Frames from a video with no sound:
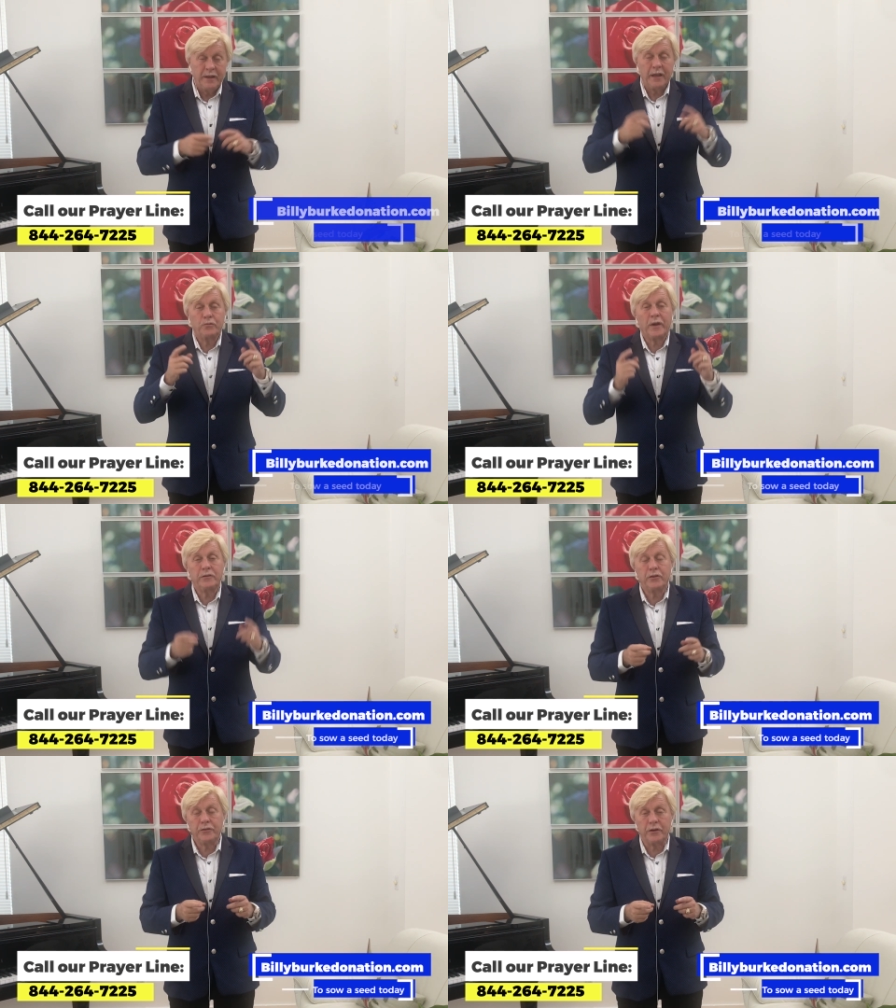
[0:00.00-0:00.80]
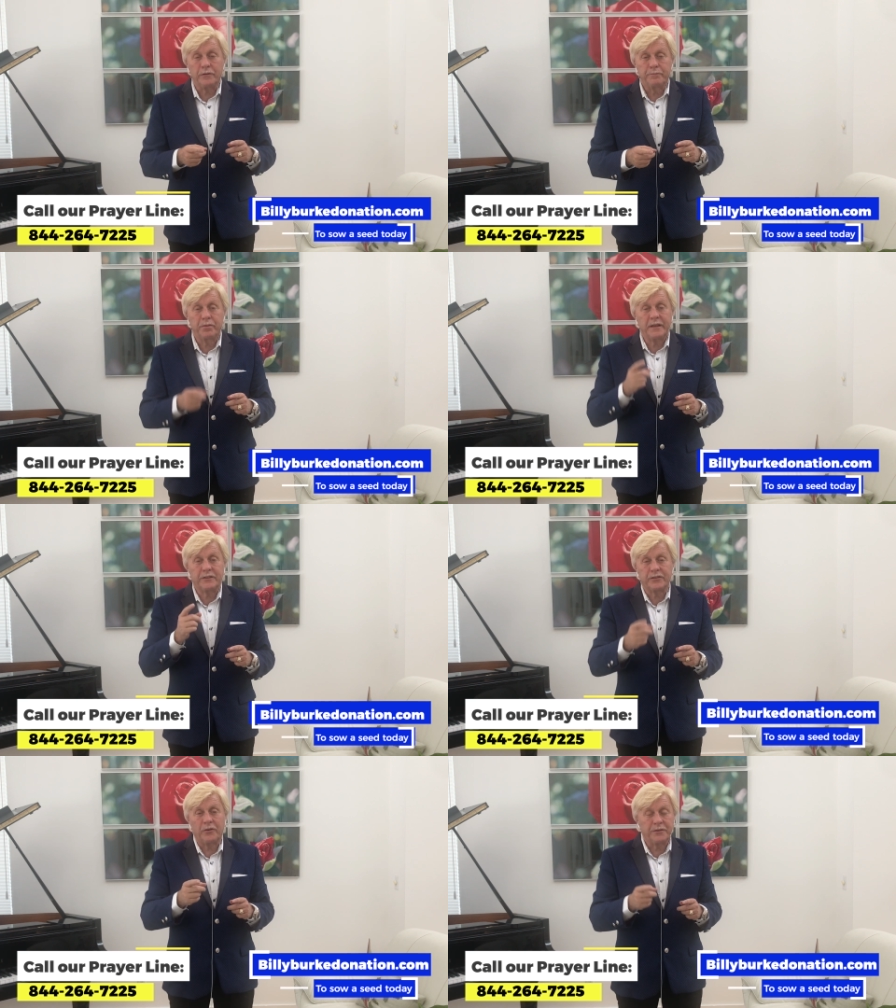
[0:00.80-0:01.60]
And when you do,
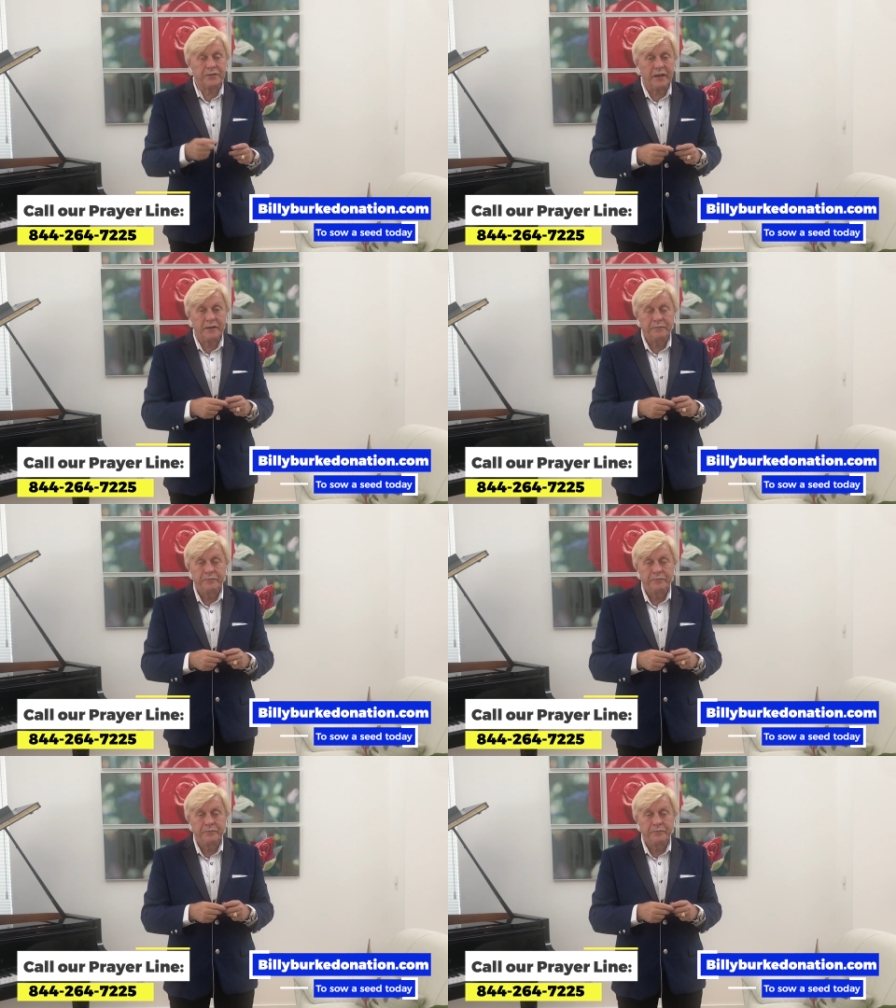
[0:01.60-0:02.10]
please sow a seed.